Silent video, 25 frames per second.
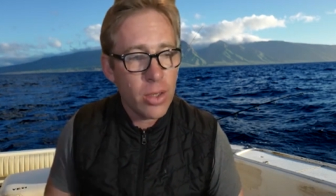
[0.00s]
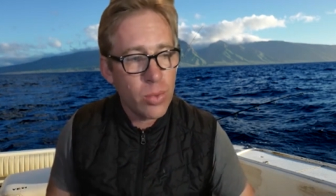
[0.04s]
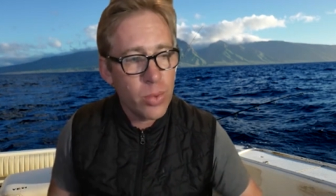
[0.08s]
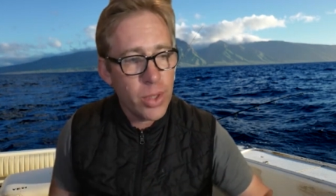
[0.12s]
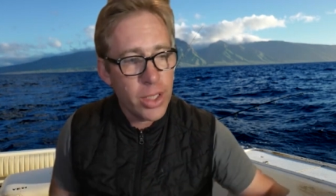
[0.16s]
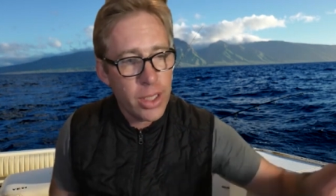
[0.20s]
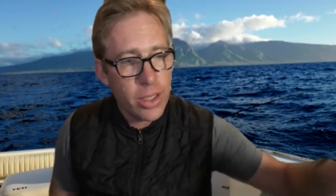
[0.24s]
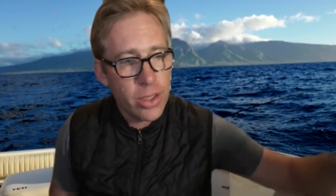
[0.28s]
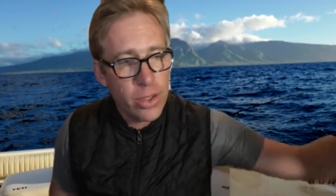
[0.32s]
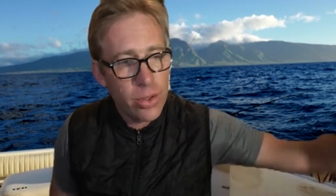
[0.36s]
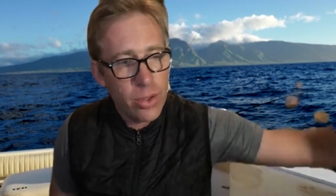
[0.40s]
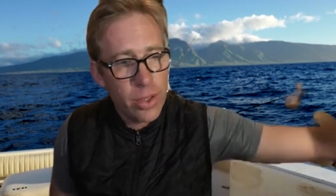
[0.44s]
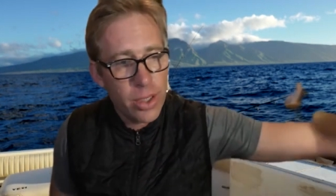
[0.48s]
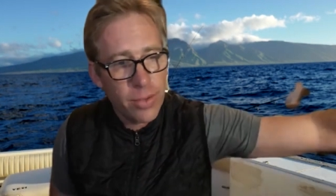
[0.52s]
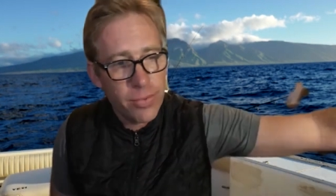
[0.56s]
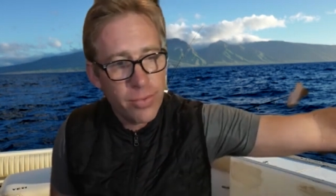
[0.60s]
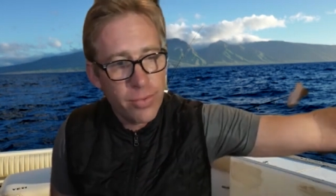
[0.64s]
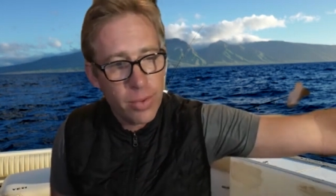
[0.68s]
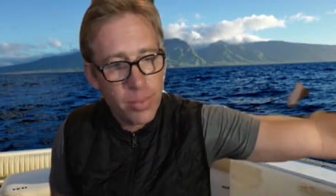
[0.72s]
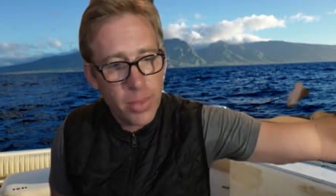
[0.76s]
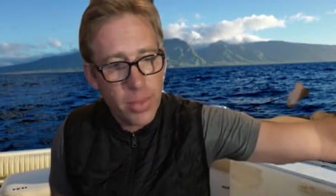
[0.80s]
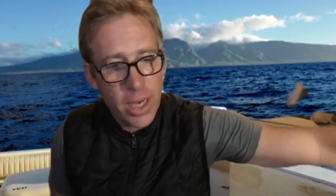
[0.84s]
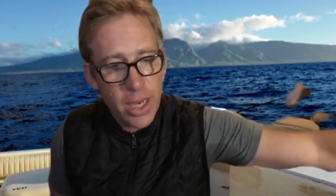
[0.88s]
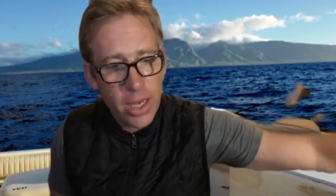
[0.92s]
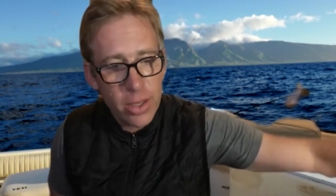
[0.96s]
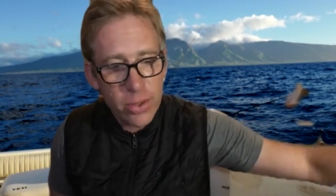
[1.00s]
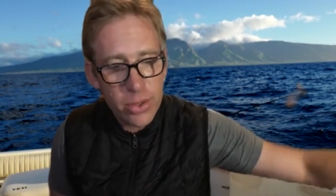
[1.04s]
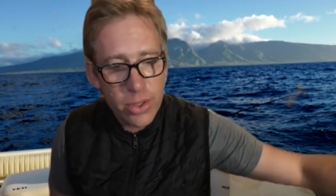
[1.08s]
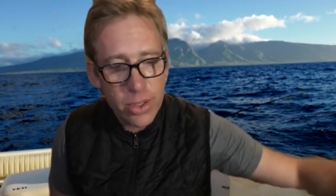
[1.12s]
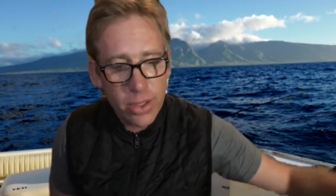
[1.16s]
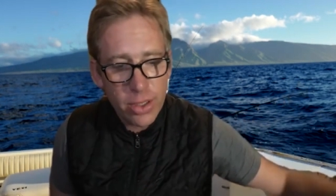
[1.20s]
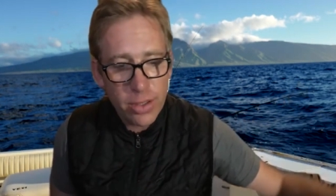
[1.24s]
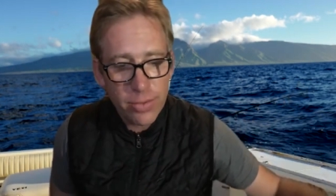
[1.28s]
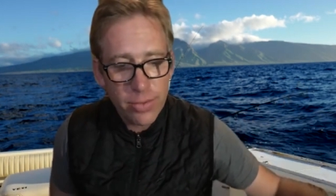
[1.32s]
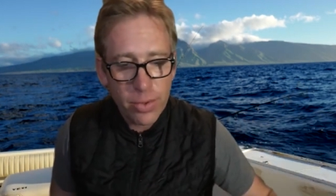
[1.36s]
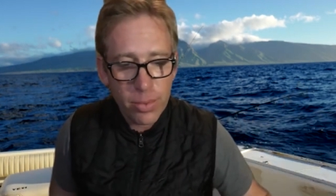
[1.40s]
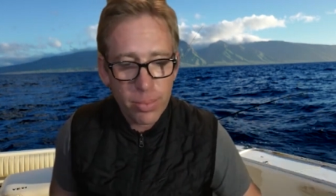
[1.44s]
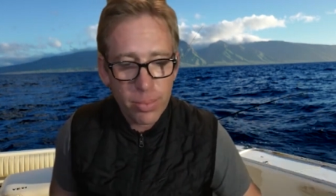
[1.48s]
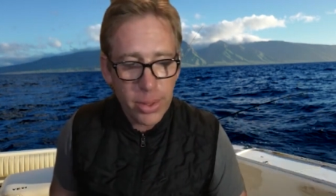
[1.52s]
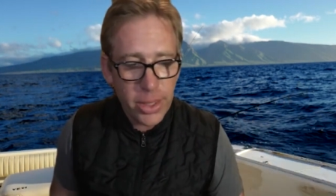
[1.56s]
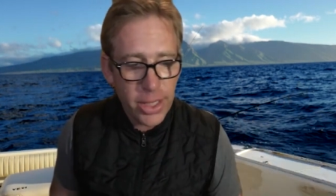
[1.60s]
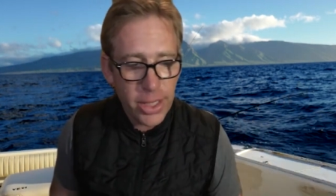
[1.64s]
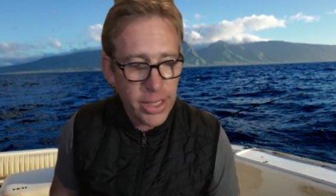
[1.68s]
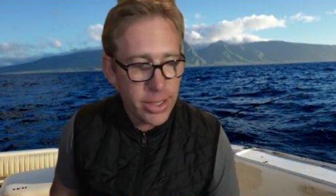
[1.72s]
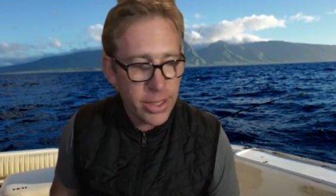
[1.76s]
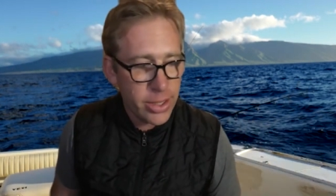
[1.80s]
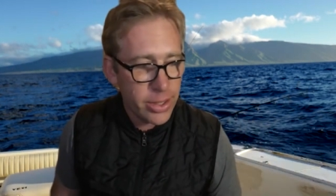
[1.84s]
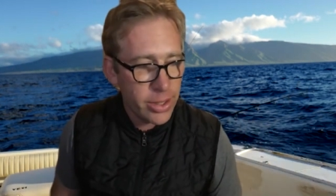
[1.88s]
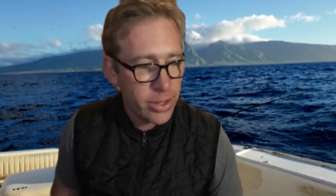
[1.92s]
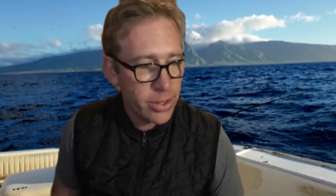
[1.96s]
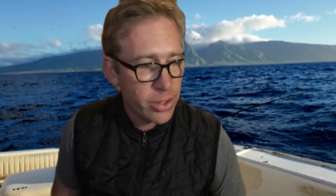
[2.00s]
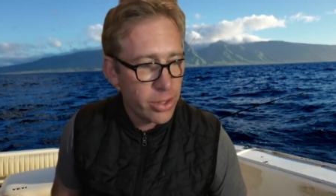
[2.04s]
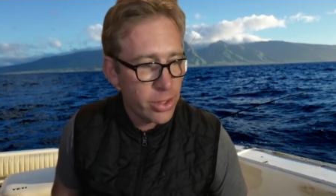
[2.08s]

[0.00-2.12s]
We can do different models in different places.